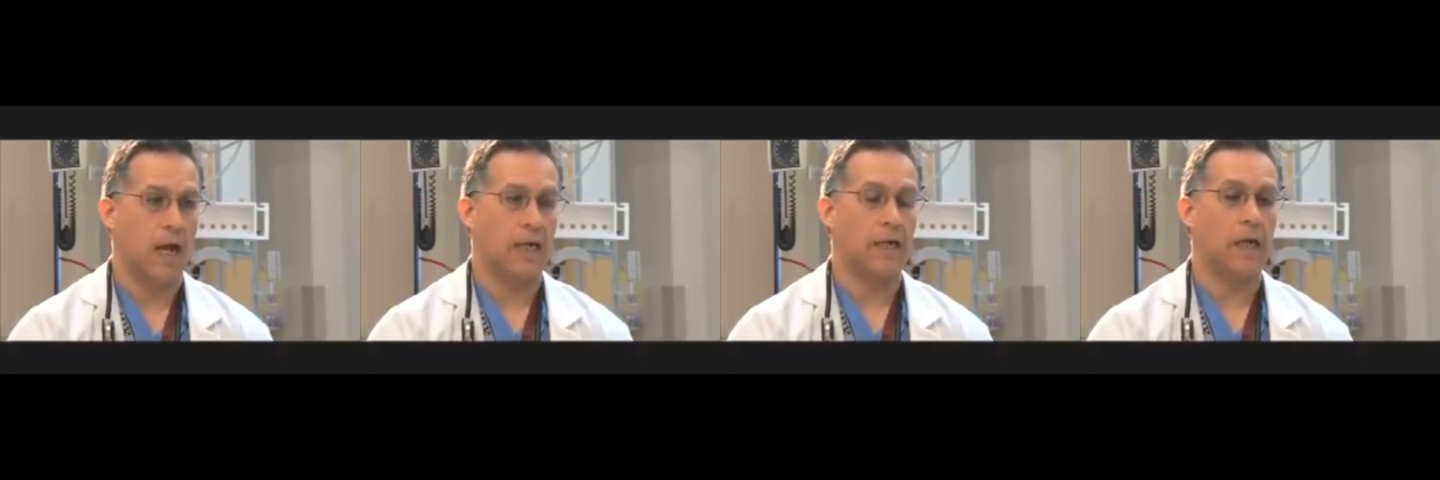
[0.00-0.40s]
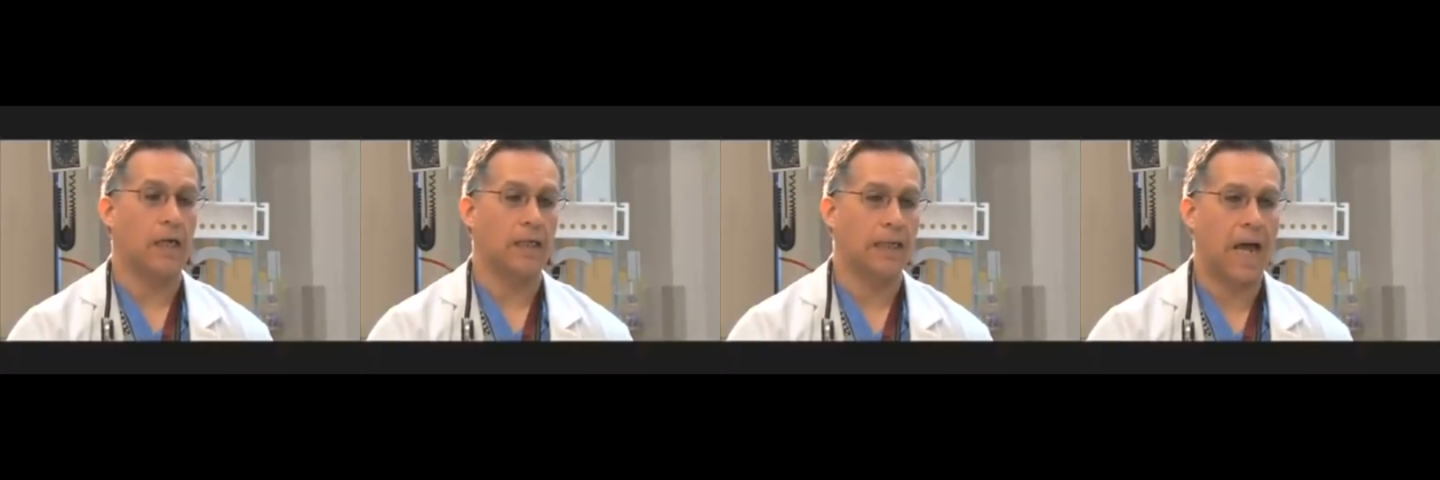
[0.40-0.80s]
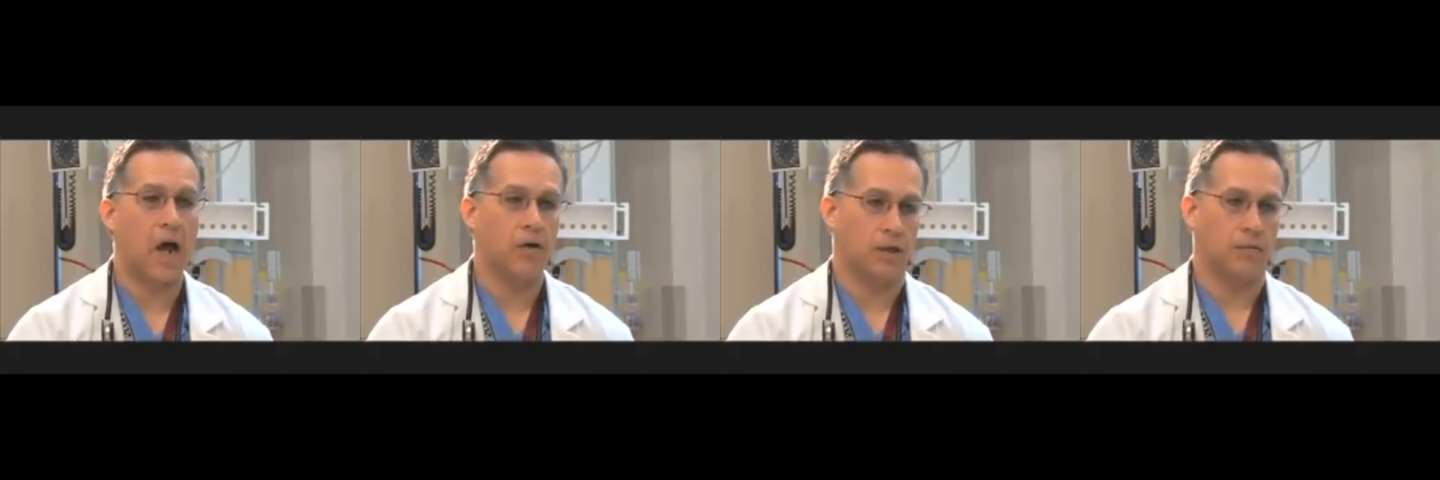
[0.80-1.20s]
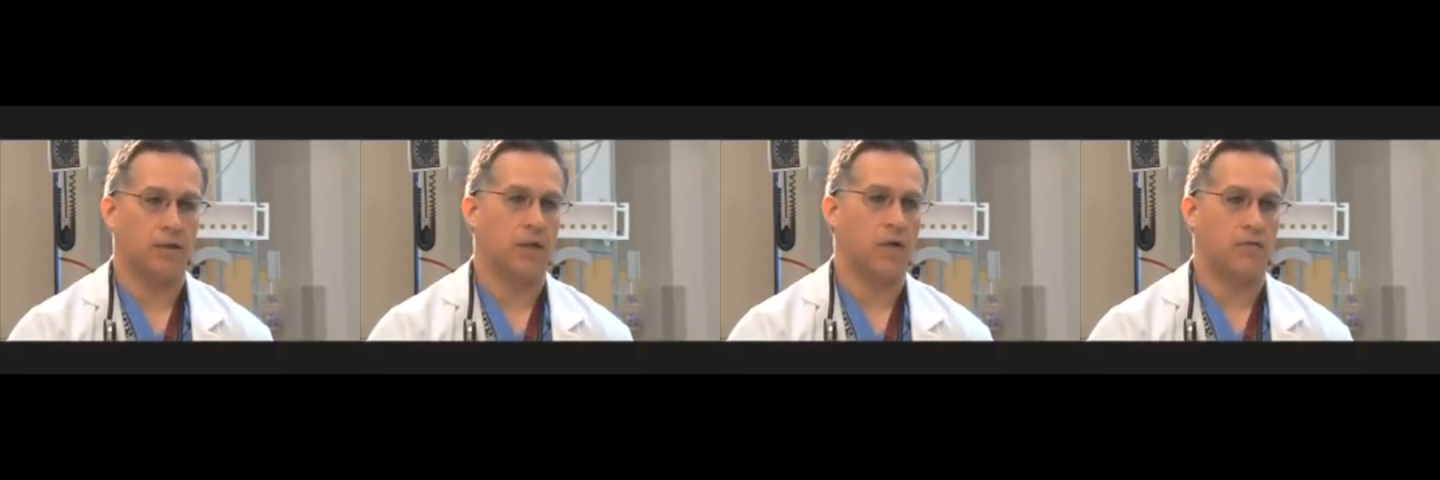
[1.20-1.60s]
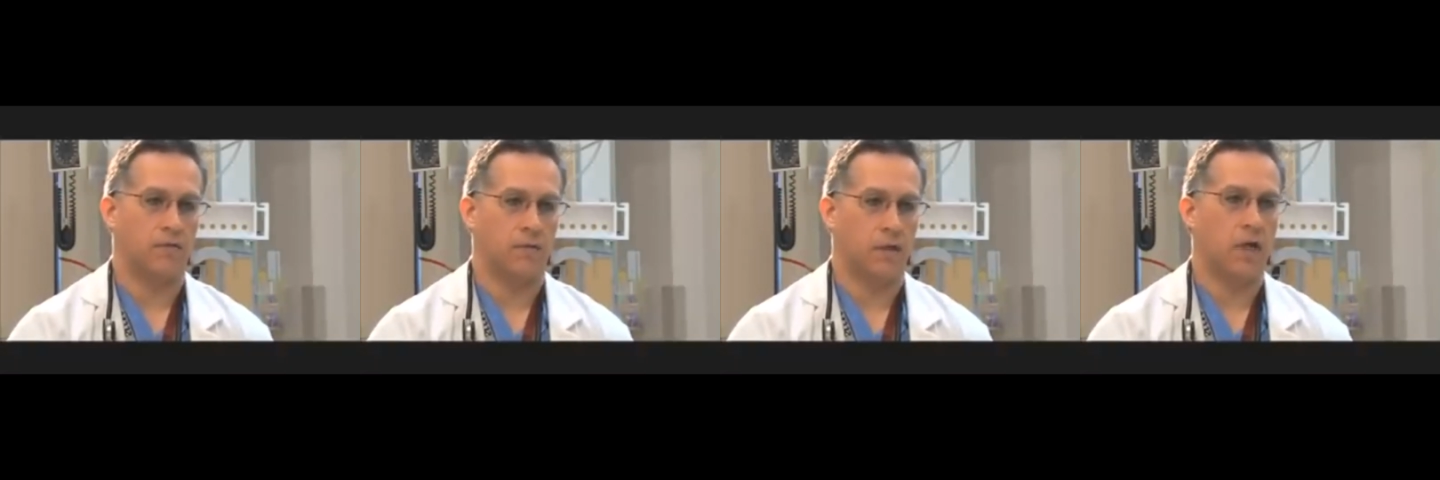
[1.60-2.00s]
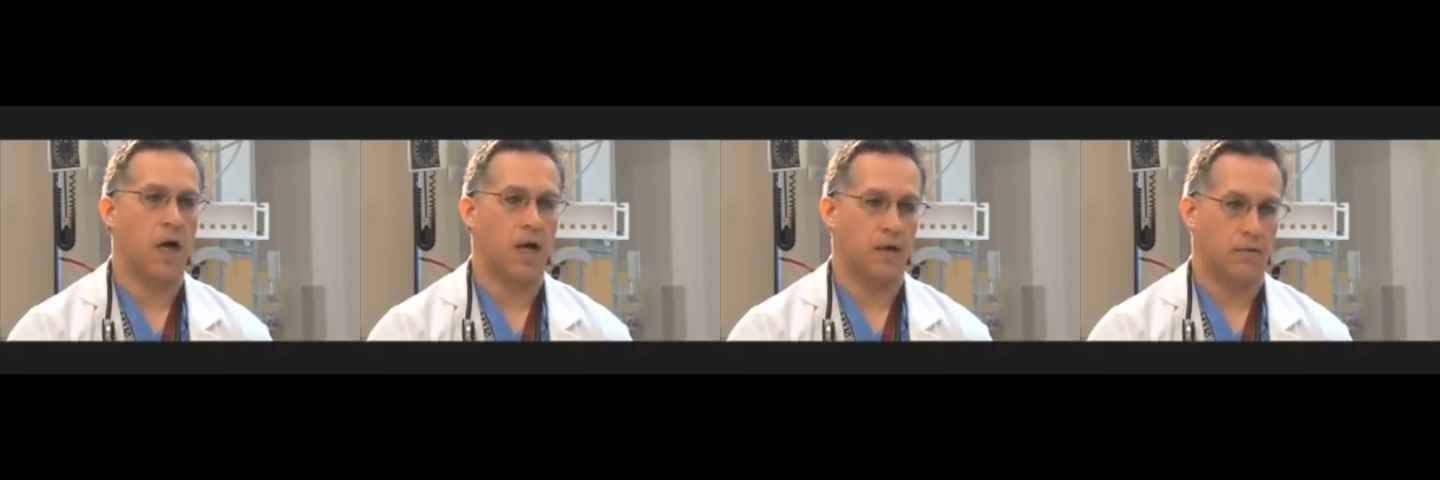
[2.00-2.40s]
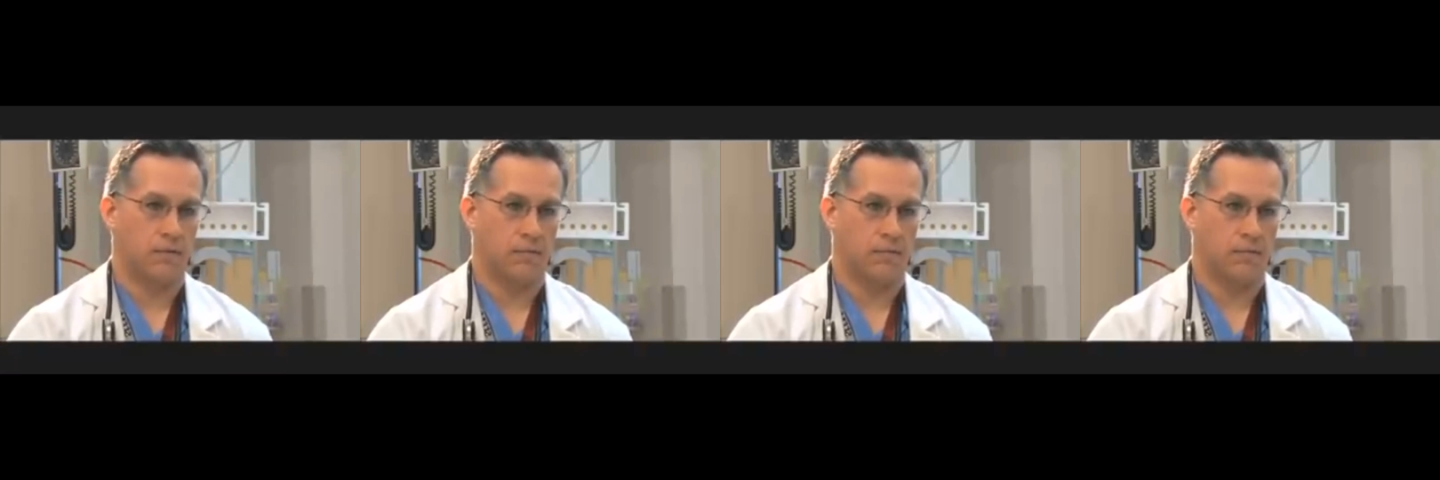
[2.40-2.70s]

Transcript: and allowed himself to die.